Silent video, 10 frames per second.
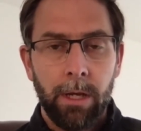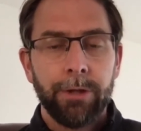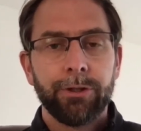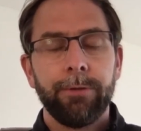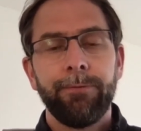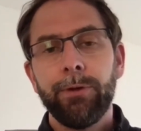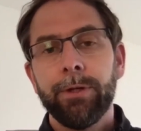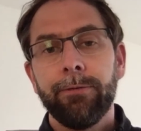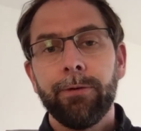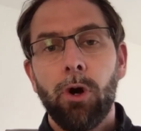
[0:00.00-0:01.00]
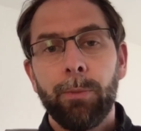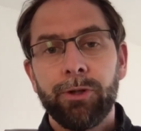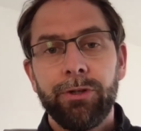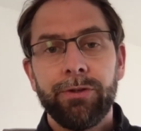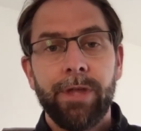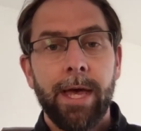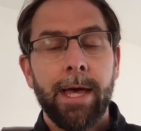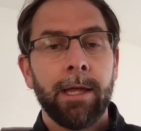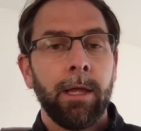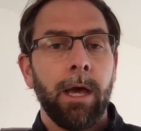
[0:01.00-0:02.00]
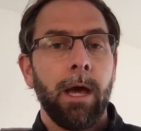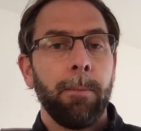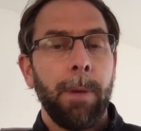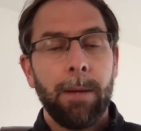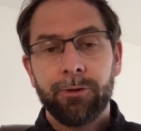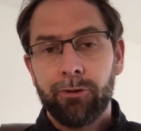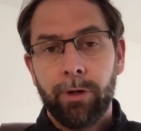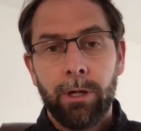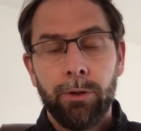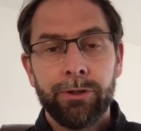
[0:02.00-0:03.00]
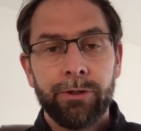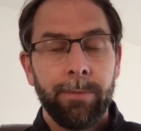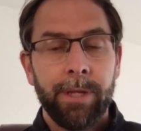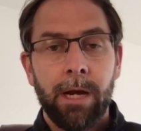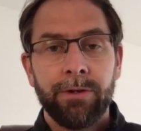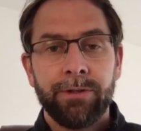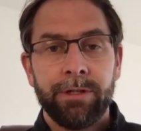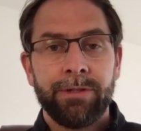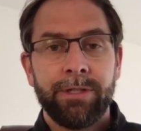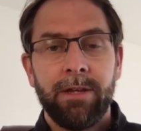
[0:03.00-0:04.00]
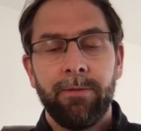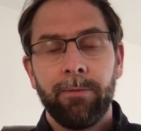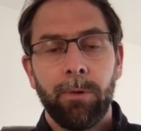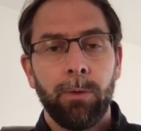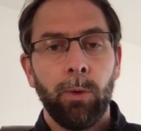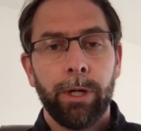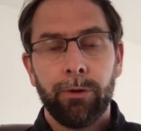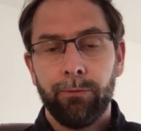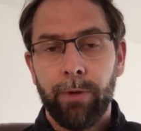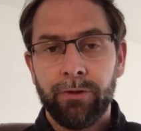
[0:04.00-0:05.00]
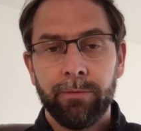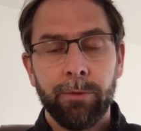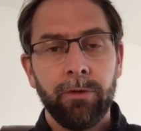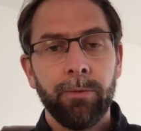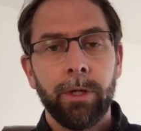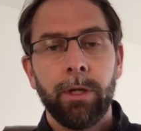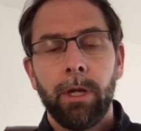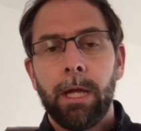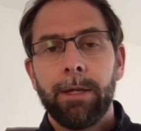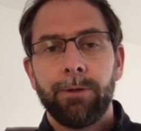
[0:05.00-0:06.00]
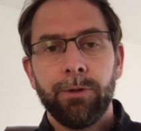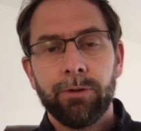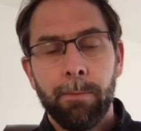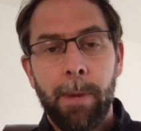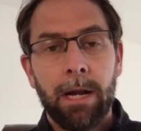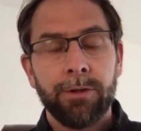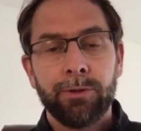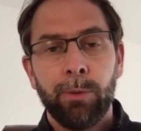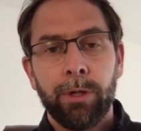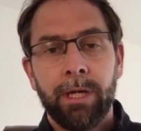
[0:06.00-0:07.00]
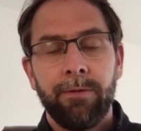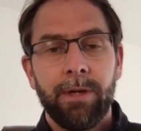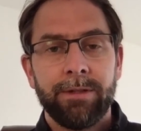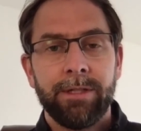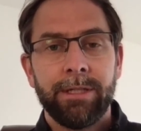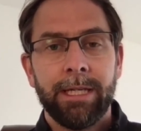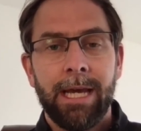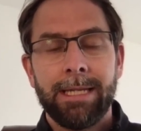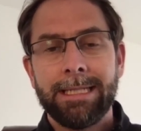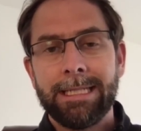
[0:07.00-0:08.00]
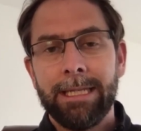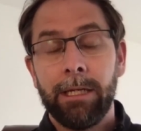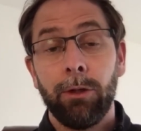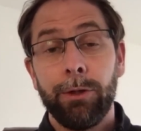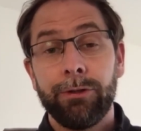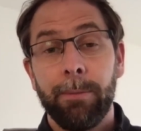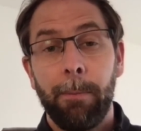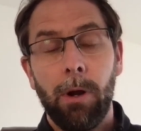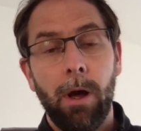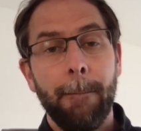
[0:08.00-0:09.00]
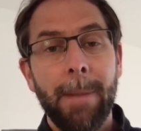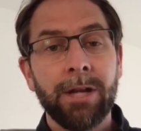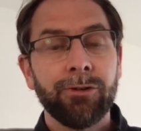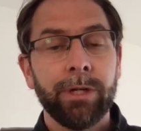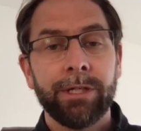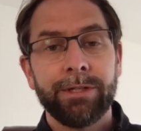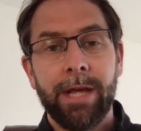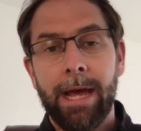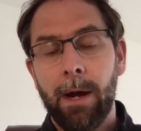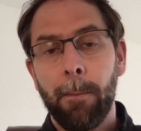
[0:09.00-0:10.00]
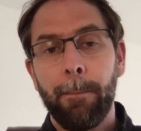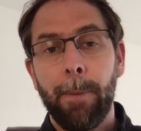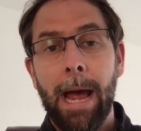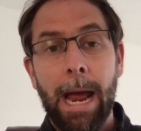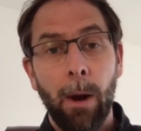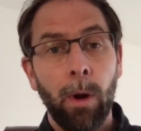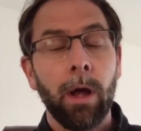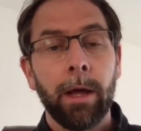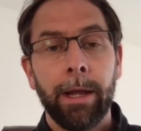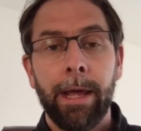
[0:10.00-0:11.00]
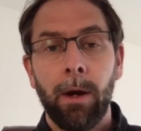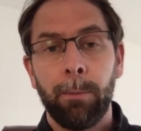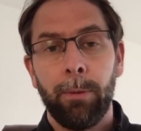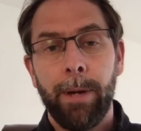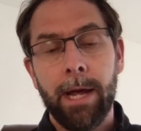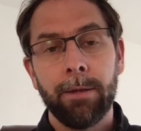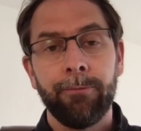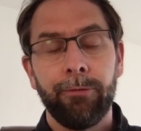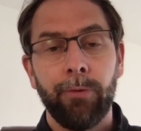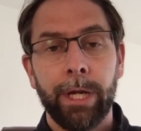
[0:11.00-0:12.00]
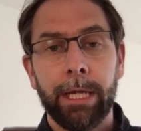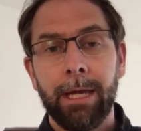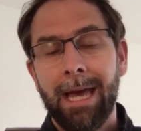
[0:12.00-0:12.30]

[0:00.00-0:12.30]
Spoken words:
So a few different options there. Perhaps try and loosen up the areas that are stiff by working on range of movement. Do some balance work if that's indicated. Include some plyometrics to help power and help prepare them for running.